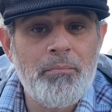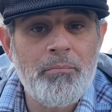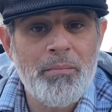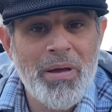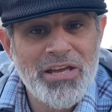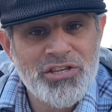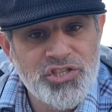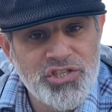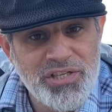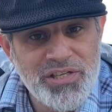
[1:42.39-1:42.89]

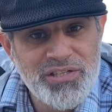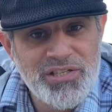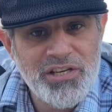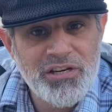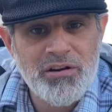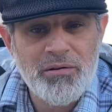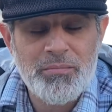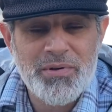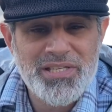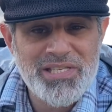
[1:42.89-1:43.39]
masjids
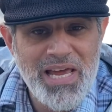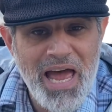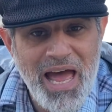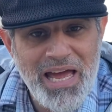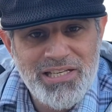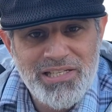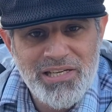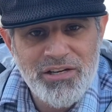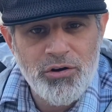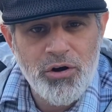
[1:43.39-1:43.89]
here,
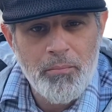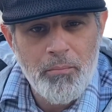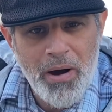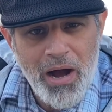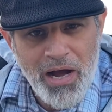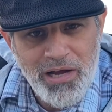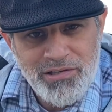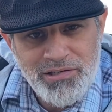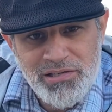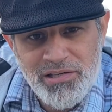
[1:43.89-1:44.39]
masajid or
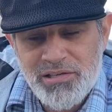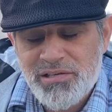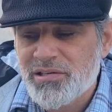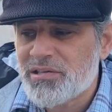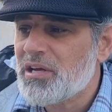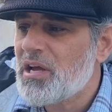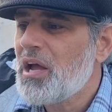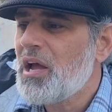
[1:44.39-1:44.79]
mosques.